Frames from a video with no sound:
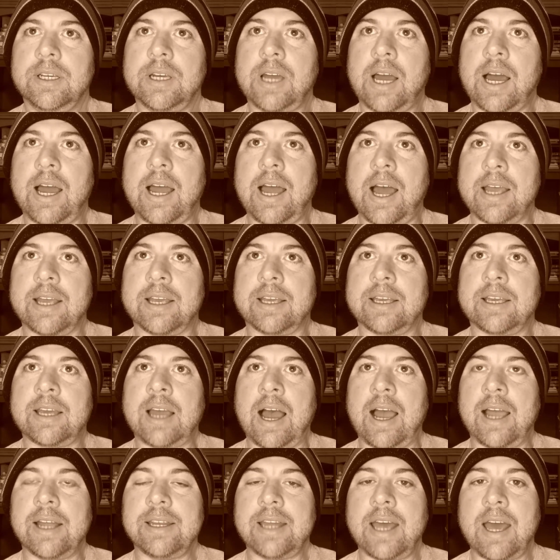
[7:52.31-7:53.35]
I, I
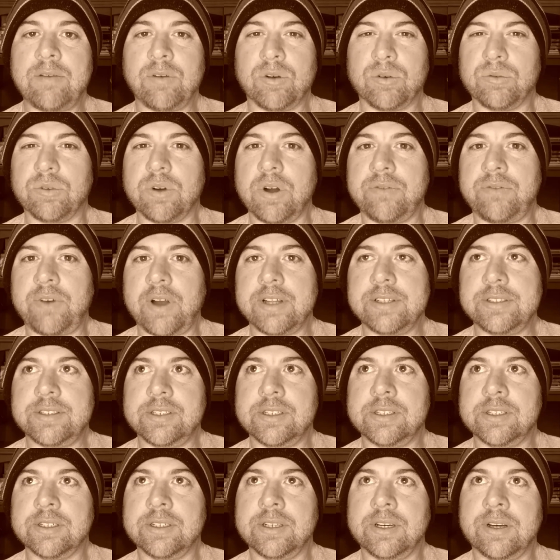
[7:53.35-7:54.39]
kind of have a rough
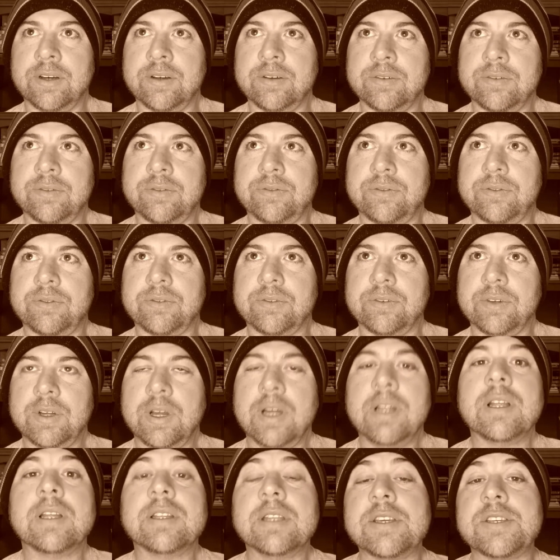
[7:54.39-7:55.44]
idea of
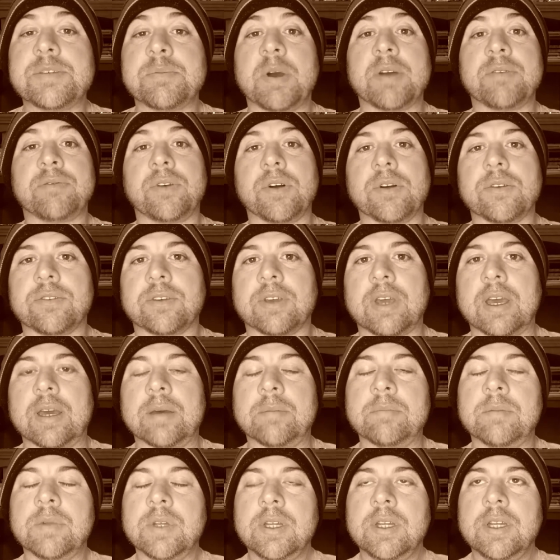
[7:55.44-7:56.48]
at least my first
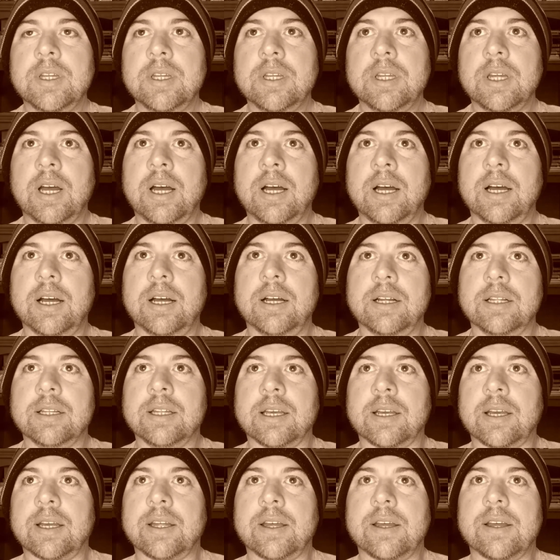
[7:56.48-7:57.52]
game, uh,
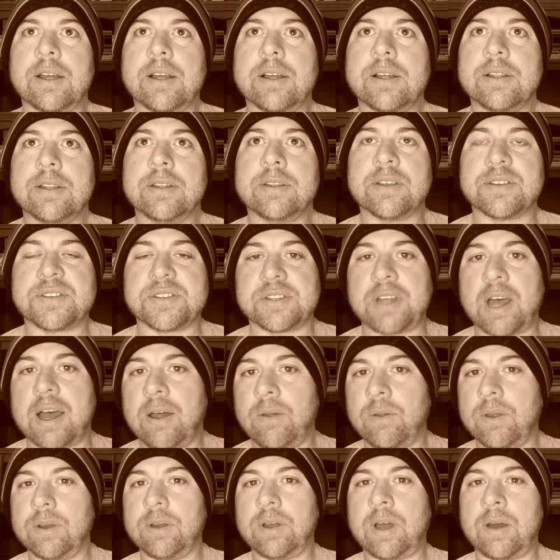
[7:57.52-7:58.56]
like a, uh, the
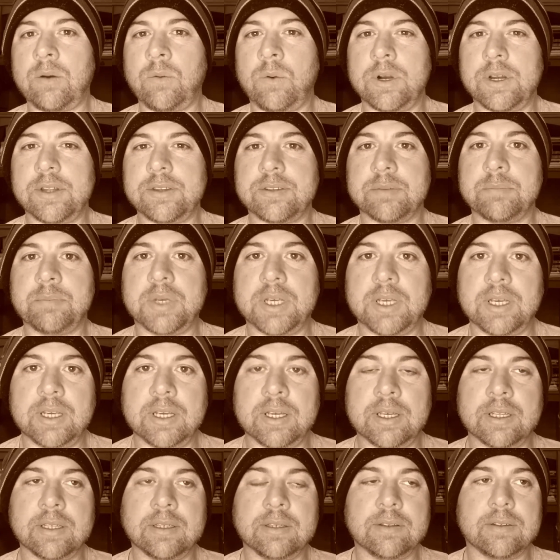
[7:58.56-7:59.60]
style I wanted to be
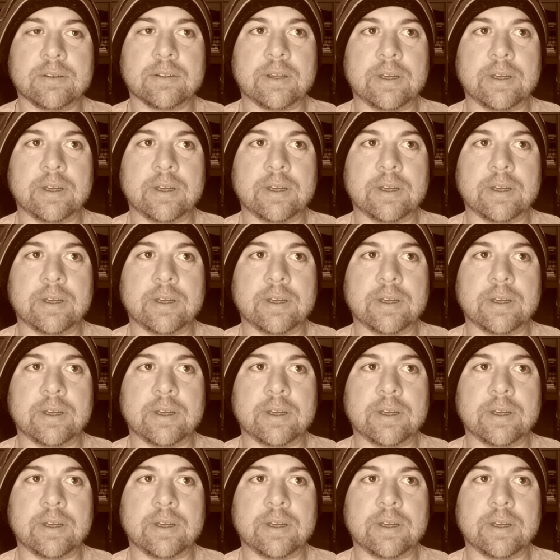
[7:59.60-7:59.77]
in.